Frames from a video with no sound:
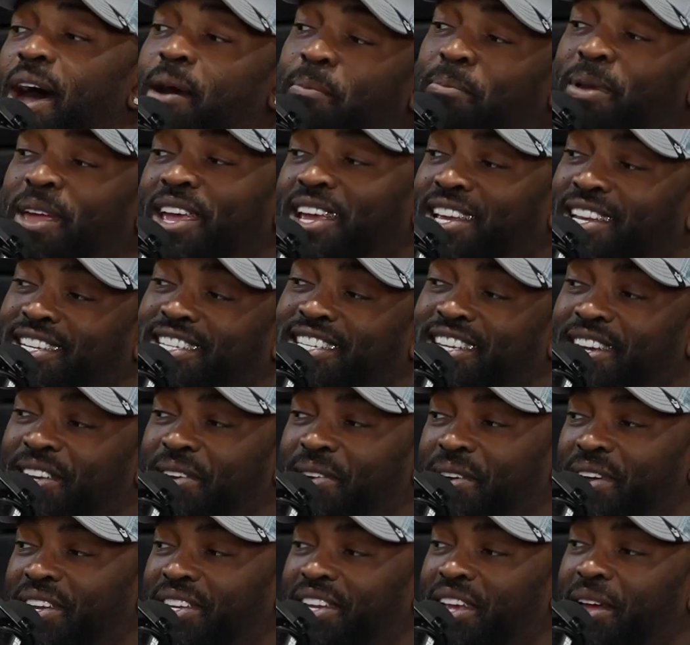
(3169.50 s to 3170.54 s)
be
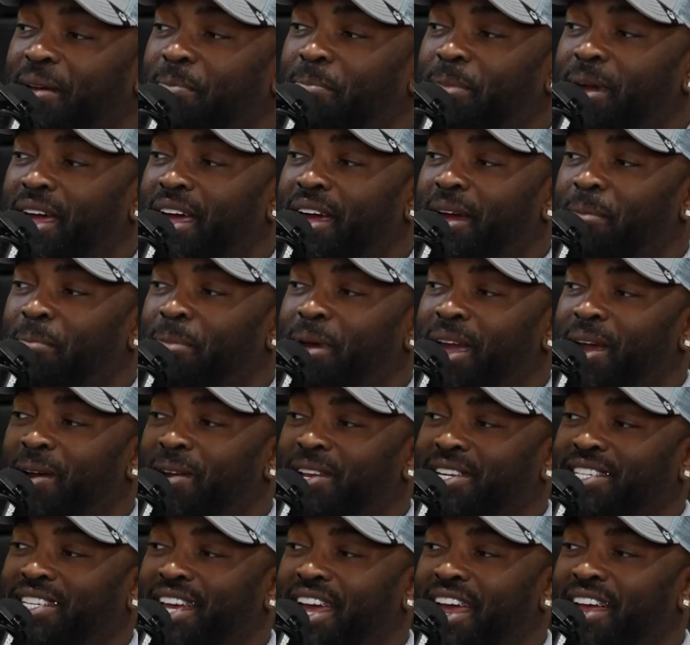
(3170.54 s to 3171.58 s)
considered as a Barry
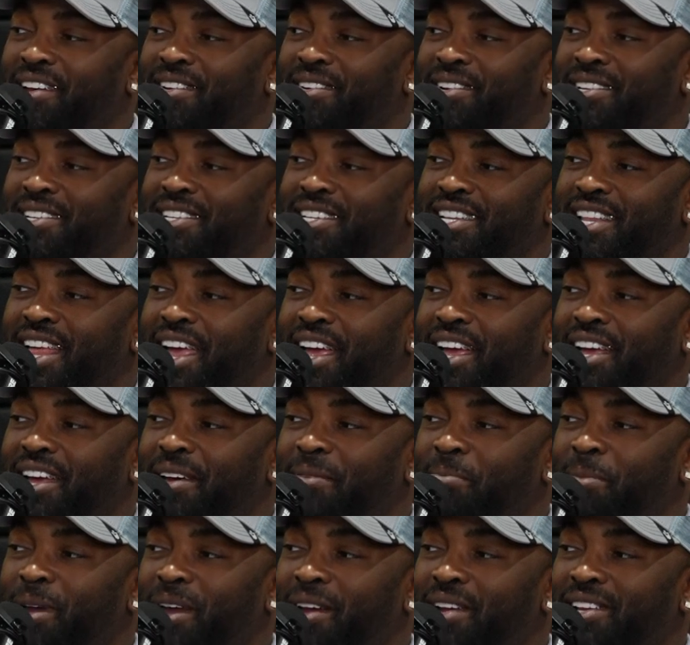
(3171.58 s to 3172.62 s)
Sanders, like a
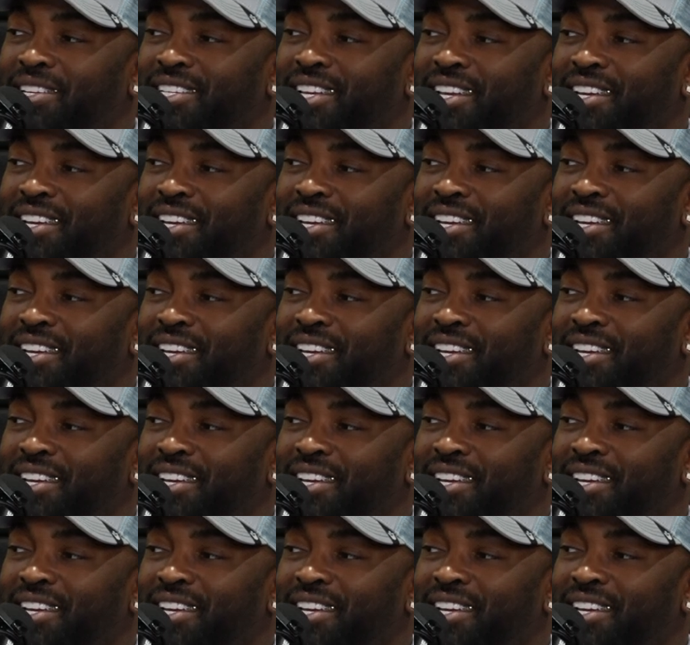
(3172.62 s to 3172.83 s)
Barry? But